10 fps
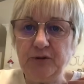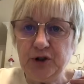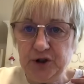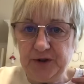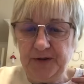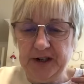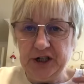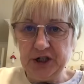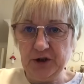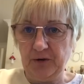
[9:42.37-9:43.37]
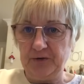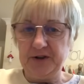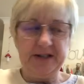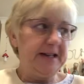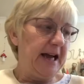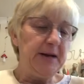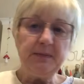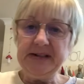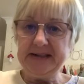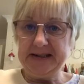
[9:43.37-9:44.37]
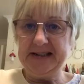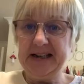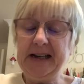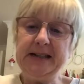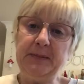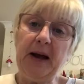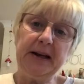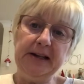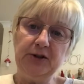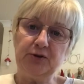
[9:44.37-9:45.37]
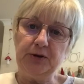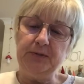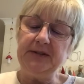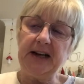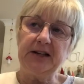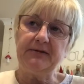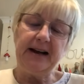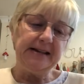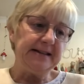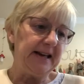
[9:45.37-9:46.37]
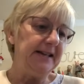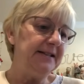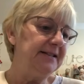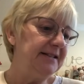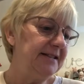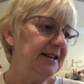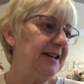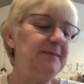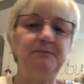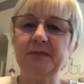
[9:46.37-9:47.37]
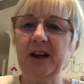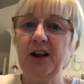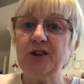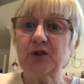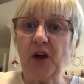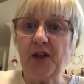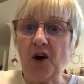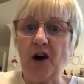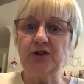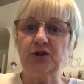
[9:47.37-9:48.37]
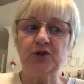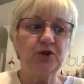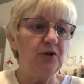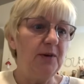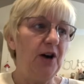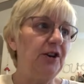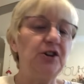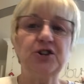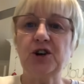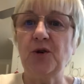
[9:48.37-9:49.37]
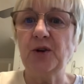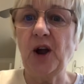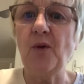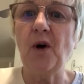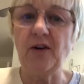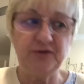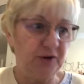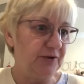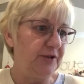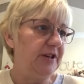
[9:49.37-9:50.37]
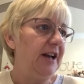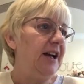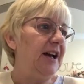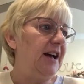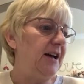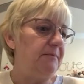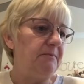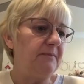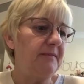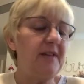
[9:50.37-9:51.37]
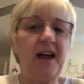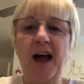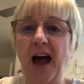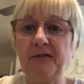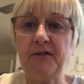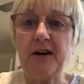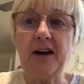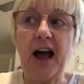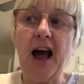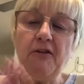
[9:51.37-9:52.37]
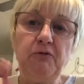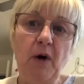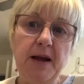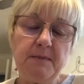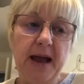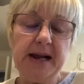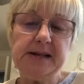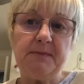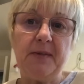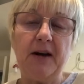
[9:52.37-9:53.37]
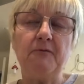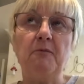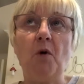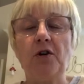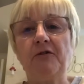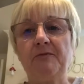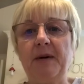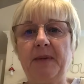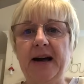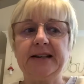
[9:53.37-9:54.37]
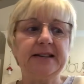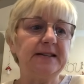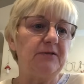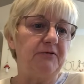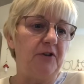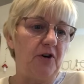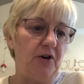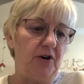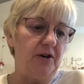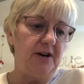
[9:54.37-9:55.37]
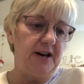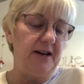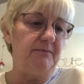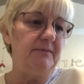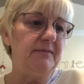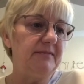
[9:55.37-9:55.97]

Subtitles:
just finishing up for the day. Mr. C is back in his room decorating, so I thought I'd just come on and show you what I've done. I've halfway made one of my bags for, I